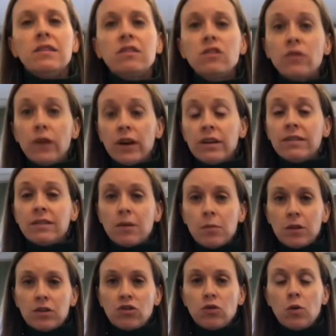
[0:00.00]
is very
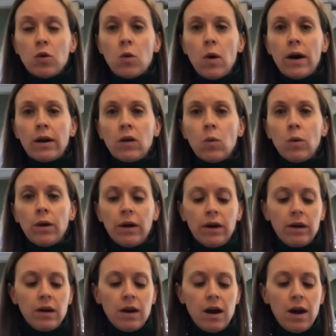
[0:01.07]
similar to aquatic
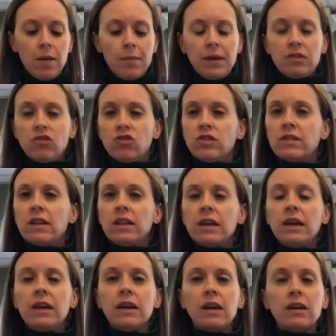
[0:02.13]
wood. It's just
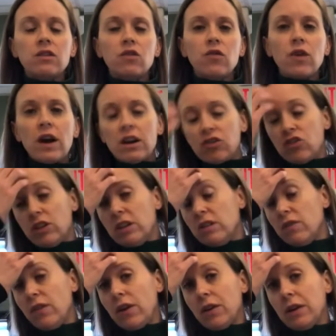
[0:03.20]
clean, it's fresh, it's
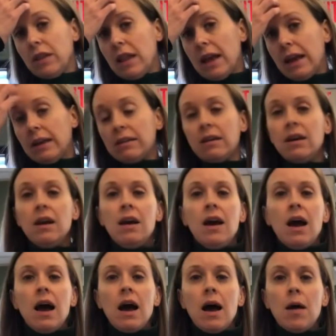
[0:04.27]
very light,
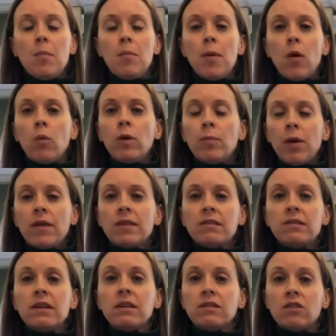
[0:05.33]
but we brought this
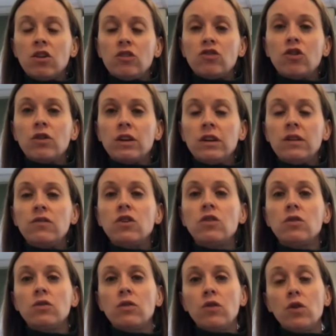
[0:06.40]
in as an alternative to
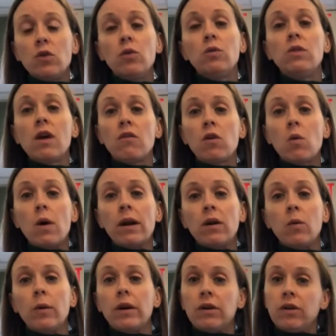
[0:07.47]
those of you who love aquatic
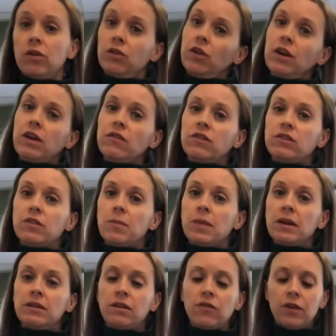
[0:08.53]
wood and are looking for something
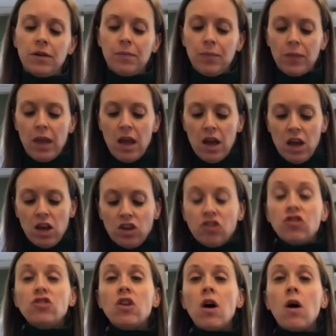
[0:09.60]
different.
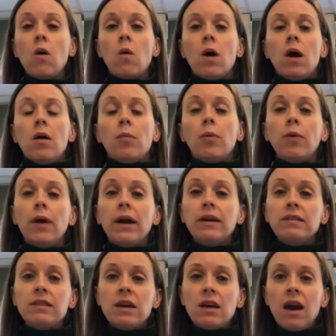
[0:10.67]
So
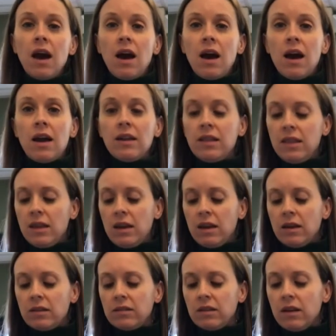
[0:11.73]
pricing on
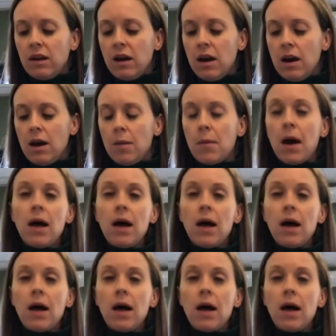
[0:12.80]
these, a